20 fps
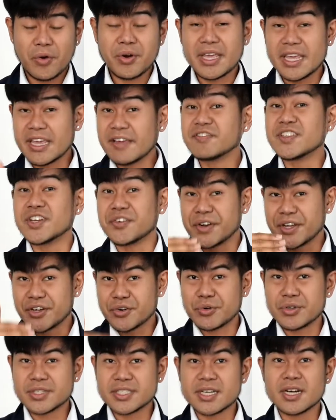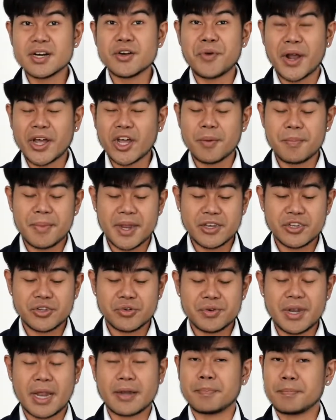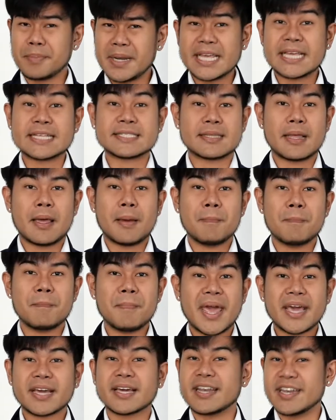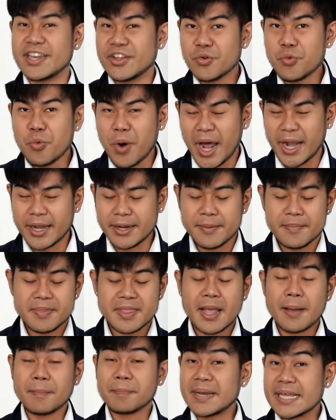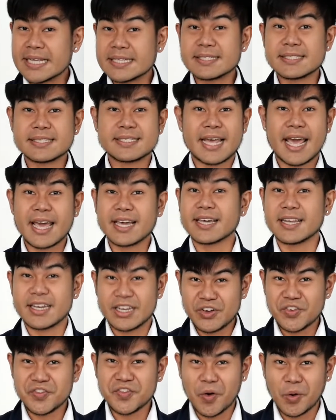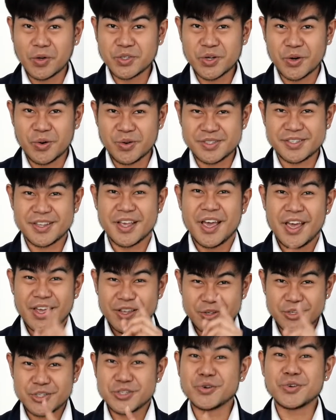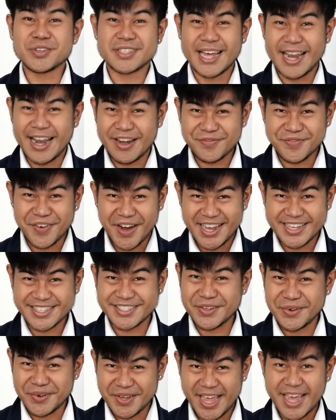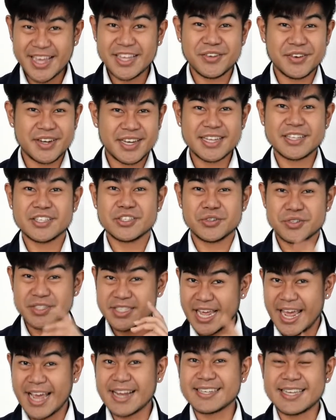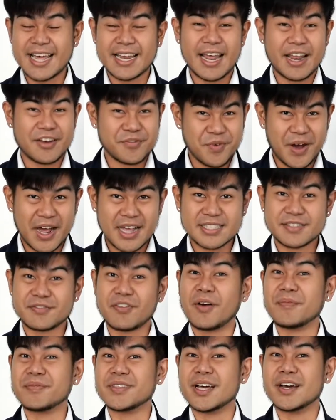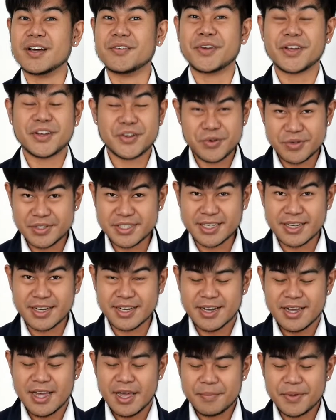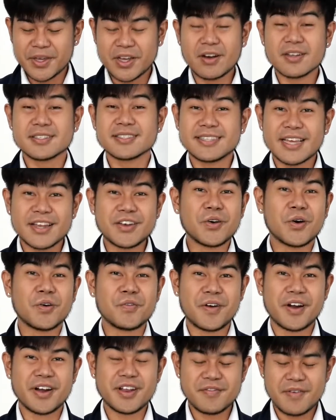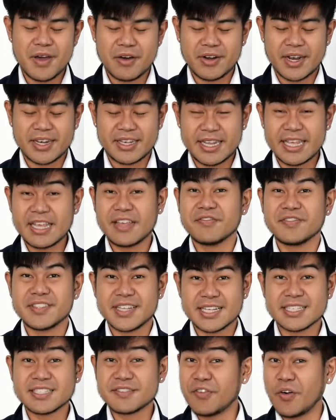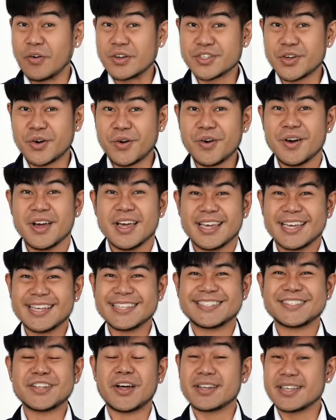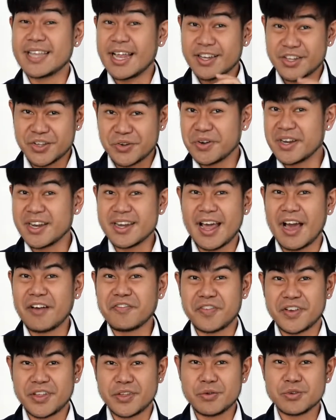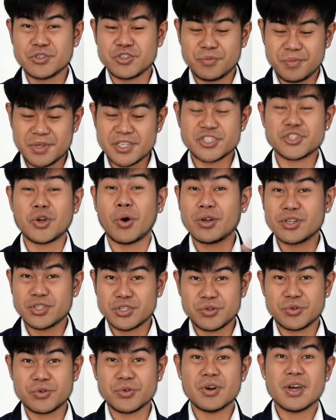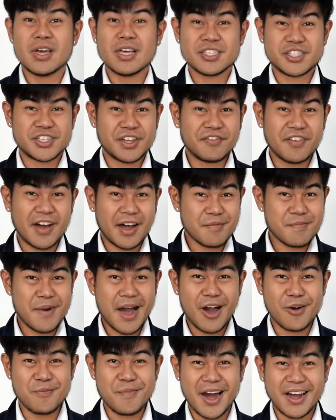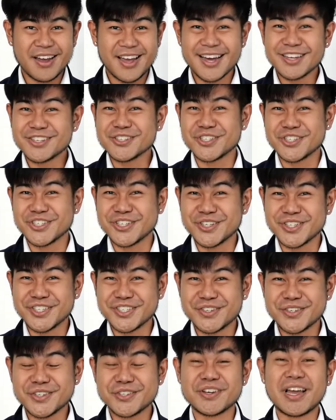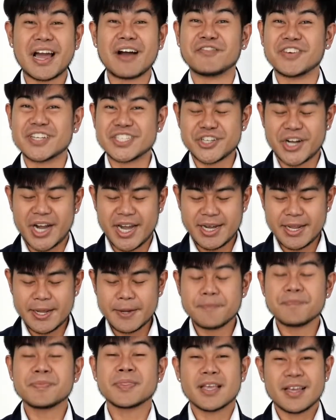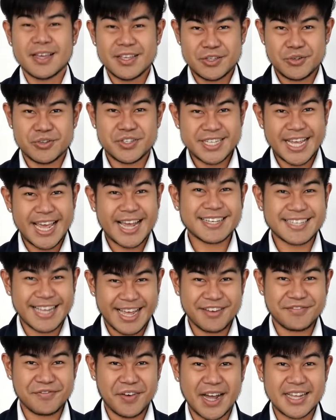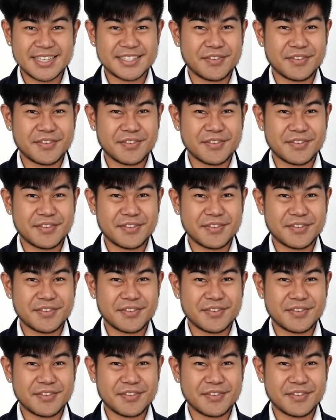if the recruiter recommend you that please make a new one, please take a new photos, you took that advice, okay, you need to take that advice from the recruiter because they know very well that if this photo is not that good enough for you to be shown to Chief Akbar Al-Baka to choose you to come for training, you take the advice